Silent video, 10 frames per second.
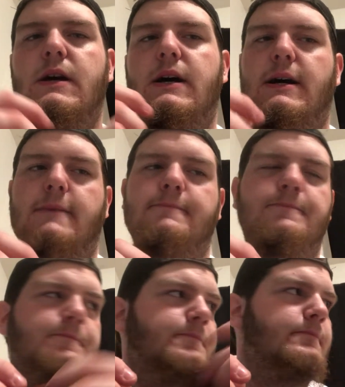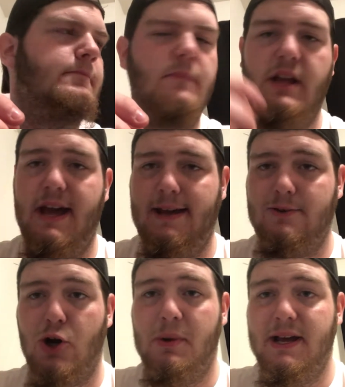and
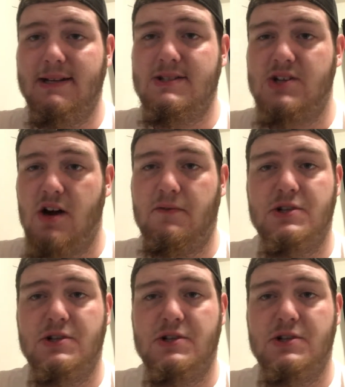Copenhagen Snuff,